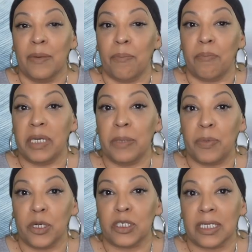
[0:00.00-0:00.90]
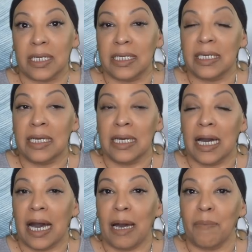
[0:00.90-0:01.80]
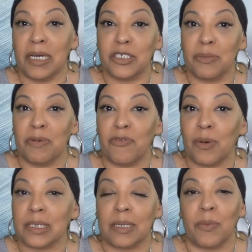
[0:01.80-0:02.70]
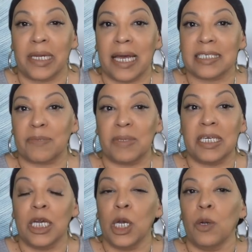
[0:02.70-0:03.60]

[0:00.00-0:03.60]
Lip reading: Me personally, I have mentioned before, someone asked me,